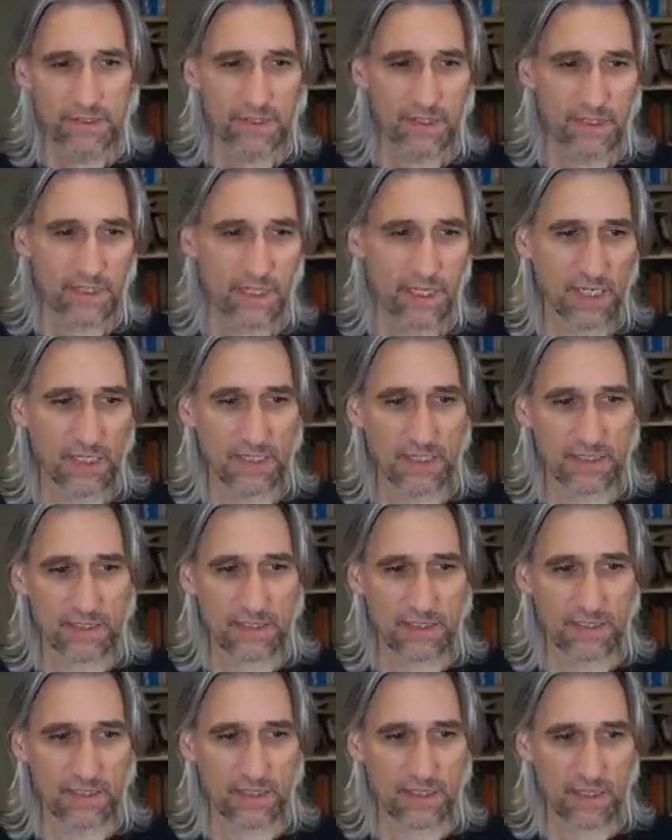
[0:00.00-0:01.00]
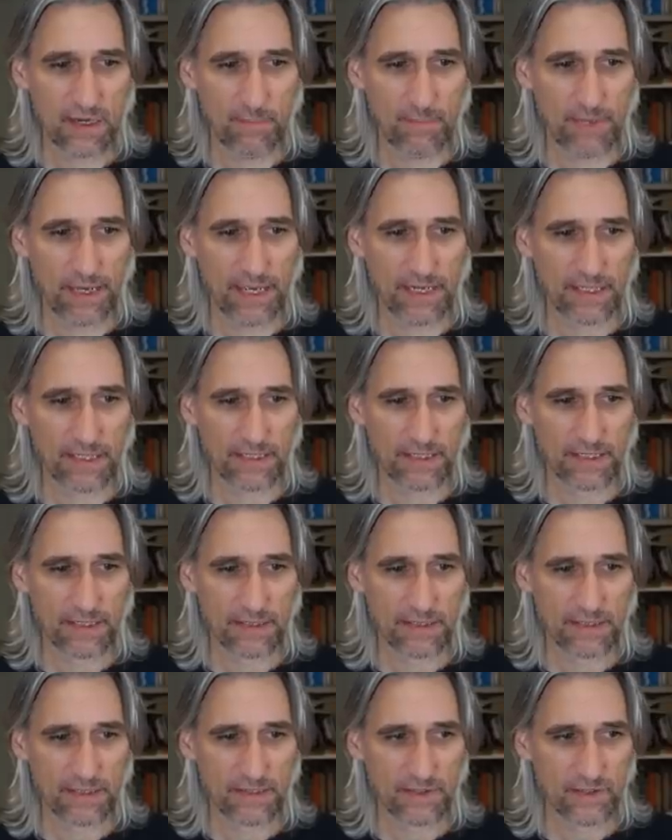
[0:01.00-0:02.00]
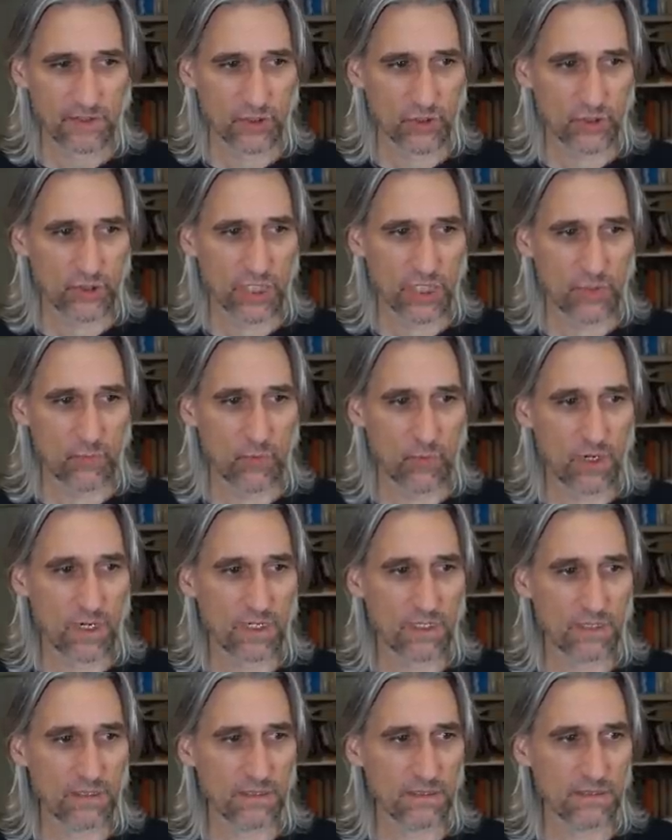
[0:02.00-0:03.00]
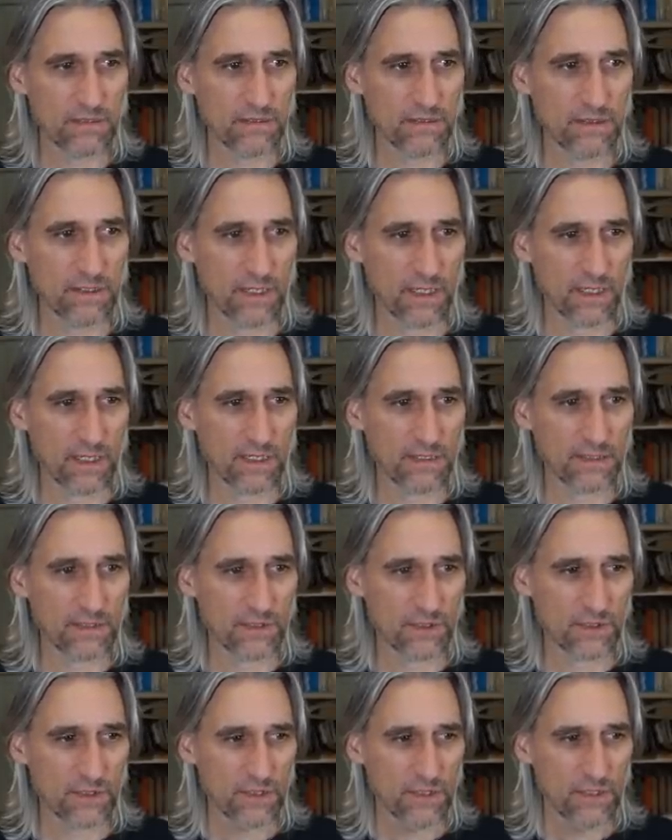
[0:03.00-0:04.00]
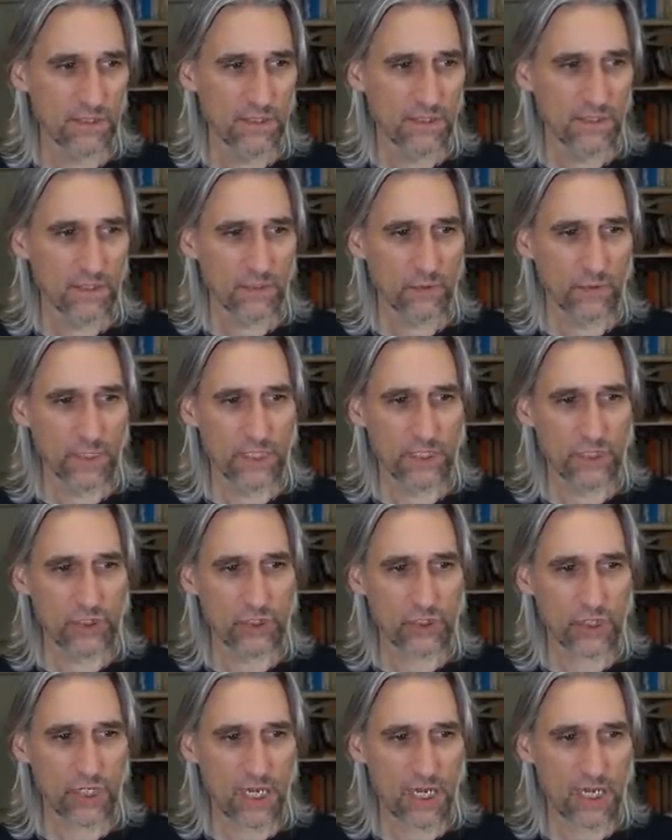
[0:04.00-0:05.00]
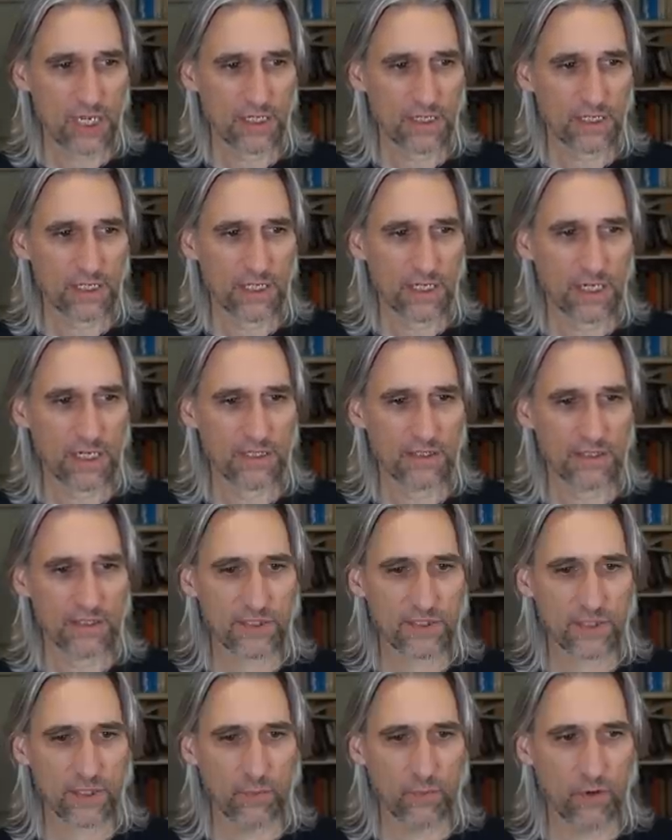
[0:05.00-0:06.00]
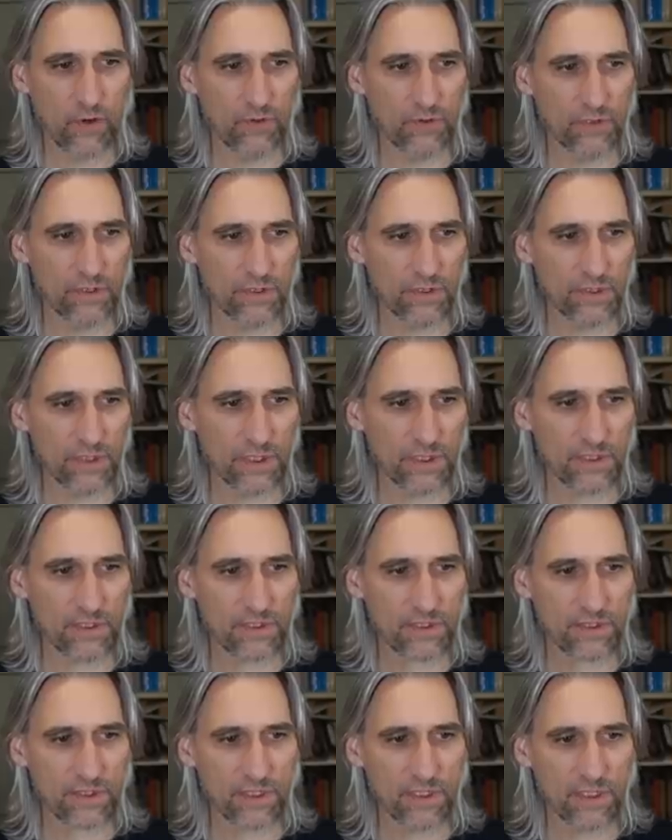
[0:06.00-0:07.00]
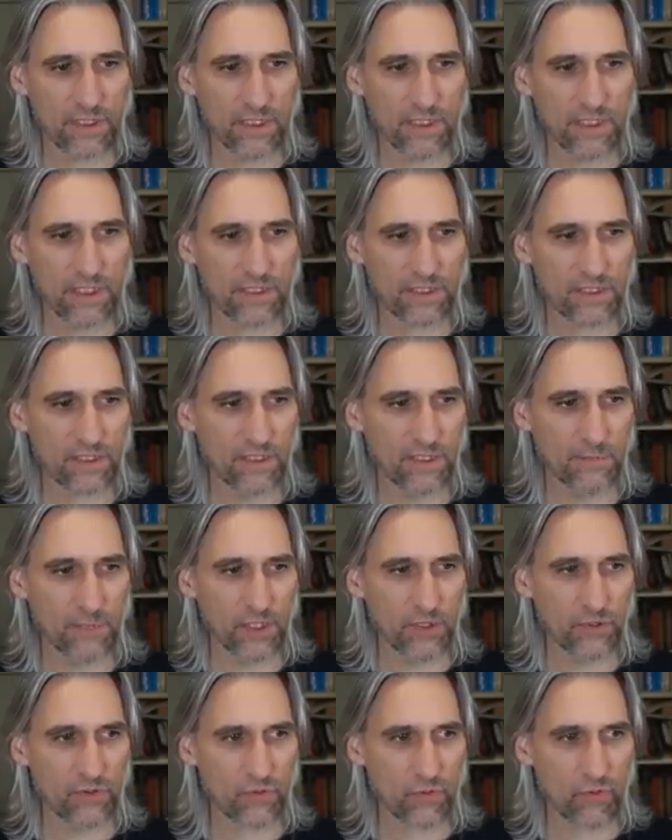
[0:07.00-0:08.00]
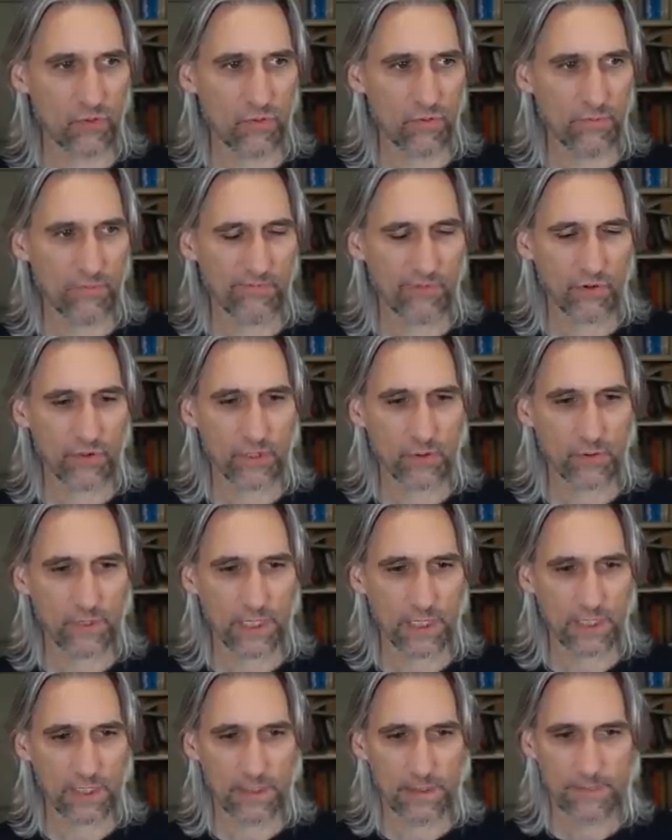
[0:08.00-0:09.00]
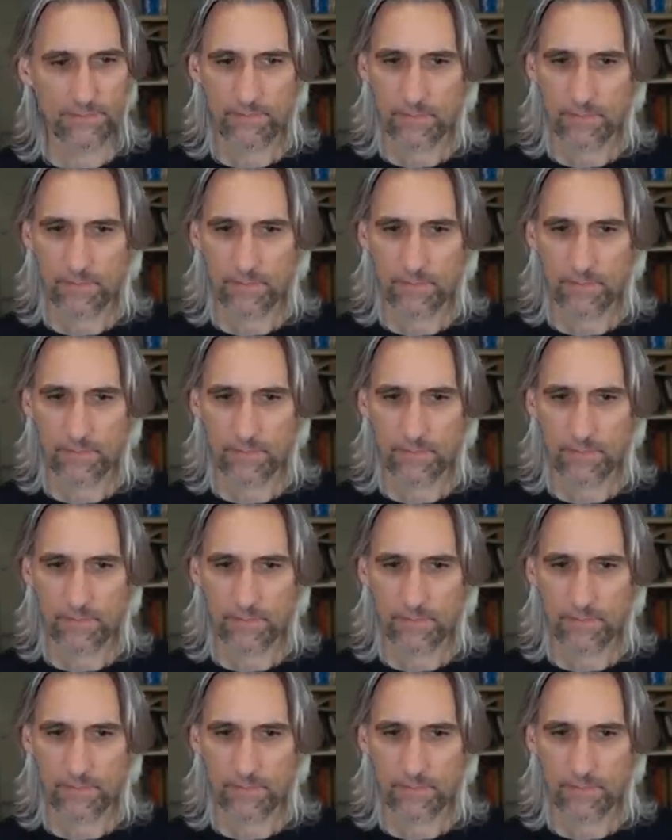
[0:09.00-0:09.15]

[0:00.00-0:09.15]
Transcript: The king is going to come back to g one and queen check and so on. It's uh, it's going to be a draw very quickly.